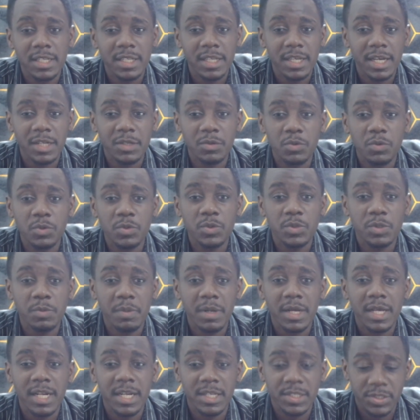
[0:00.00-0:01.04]
at Goodson's
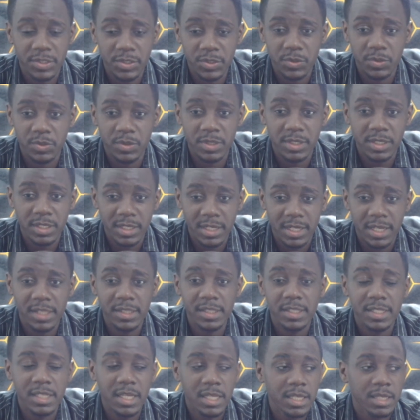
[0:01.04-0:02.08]
Park last season and
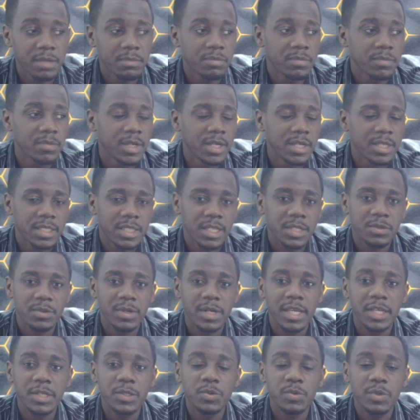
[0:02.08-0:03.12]
the team that's going
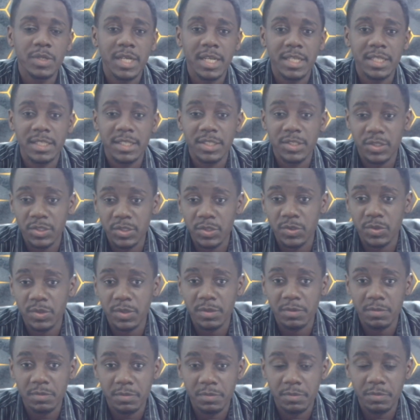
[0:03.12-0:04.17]
to hit to win this
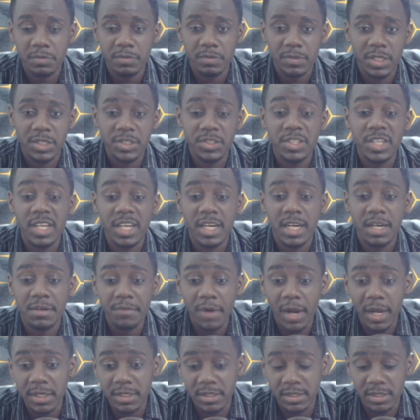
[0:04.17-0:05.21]
season is Declan
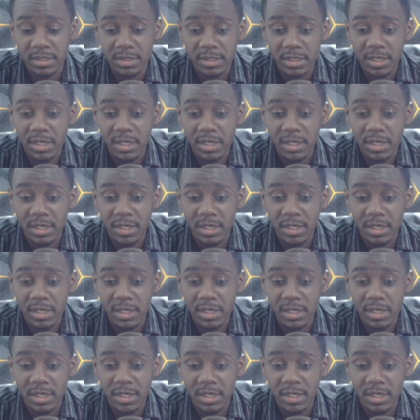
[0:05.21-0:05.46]
Rice.